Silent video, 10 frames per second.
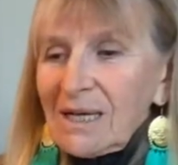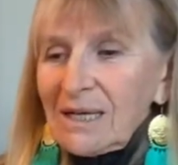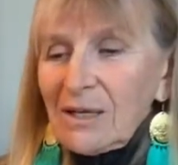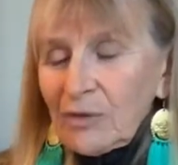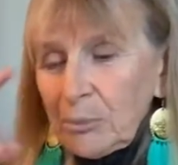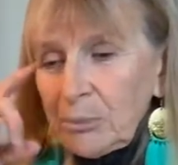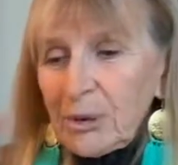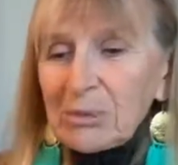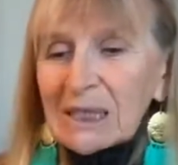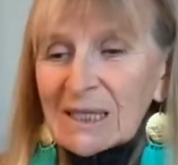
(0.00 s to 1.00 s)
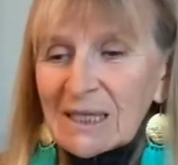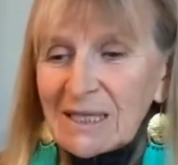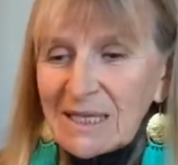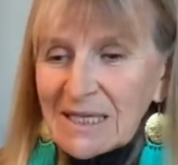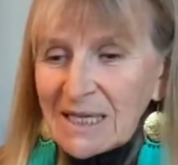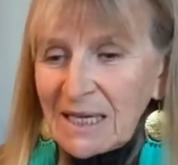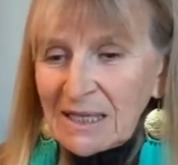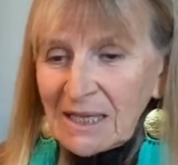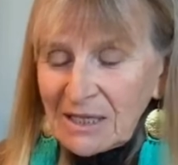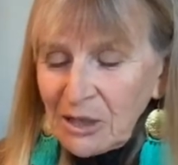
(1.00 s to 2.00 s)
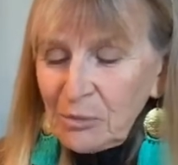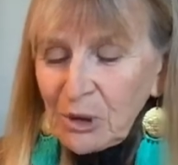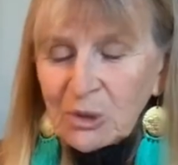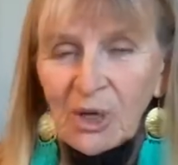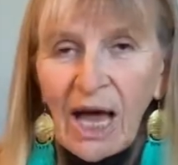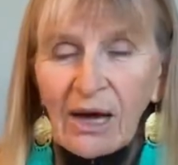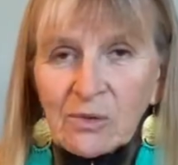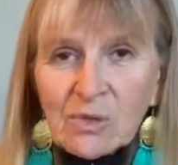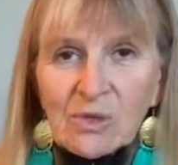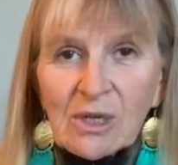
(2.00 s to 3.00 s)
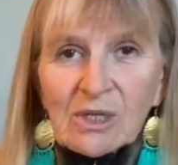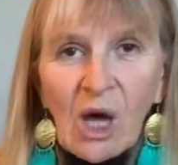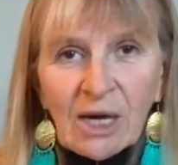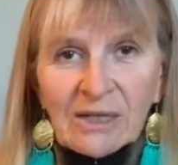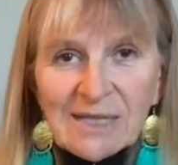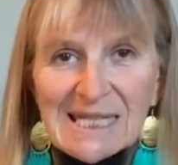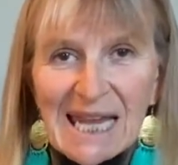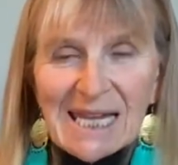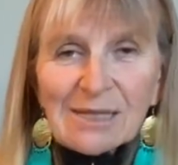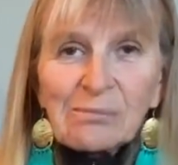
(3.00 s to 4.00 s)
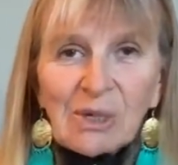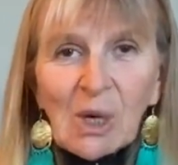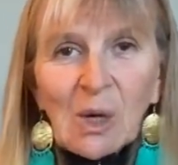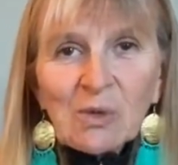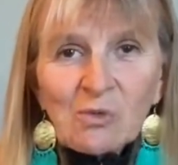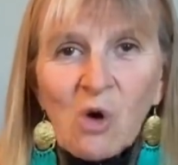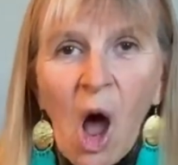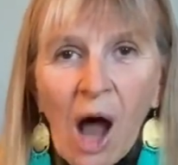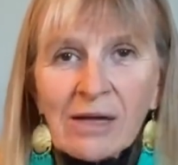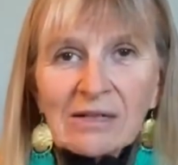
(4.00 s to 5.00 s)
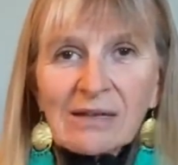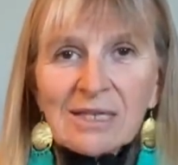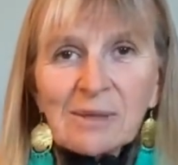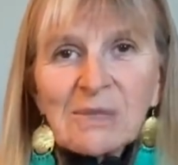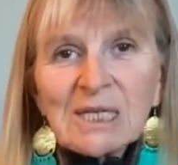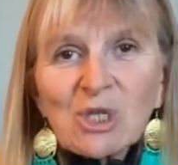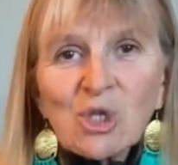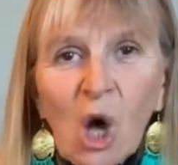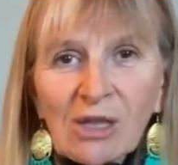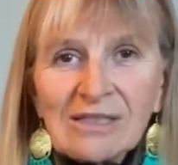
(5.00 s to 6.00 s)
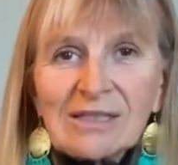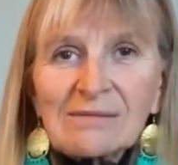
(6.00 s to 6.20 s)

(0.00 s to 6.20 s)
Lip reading: Even biblically, they said that you build your house not on sand, but on rock, on something solid.